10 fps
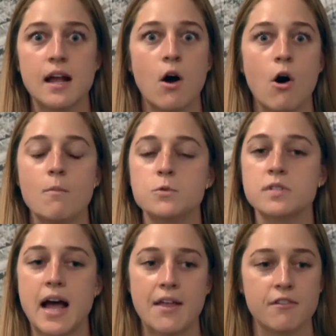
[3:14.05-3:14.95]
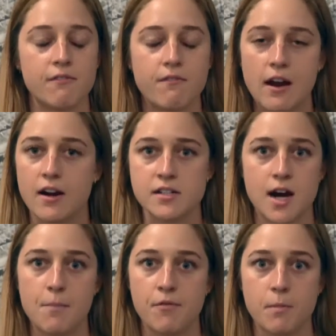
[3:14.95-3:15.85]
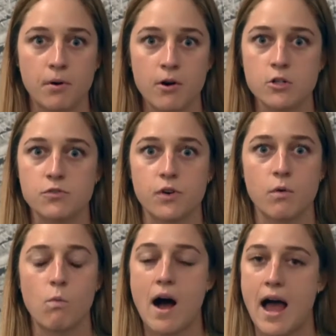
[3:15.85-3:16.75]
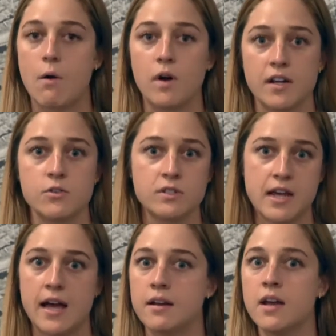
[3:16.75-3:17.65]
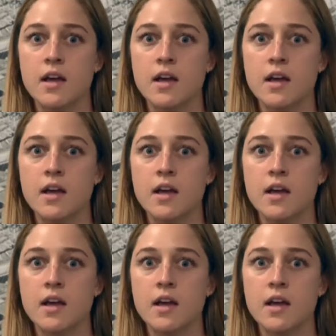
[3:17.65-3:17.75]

Holmes was at the very top of the pros for why I wanted to attend,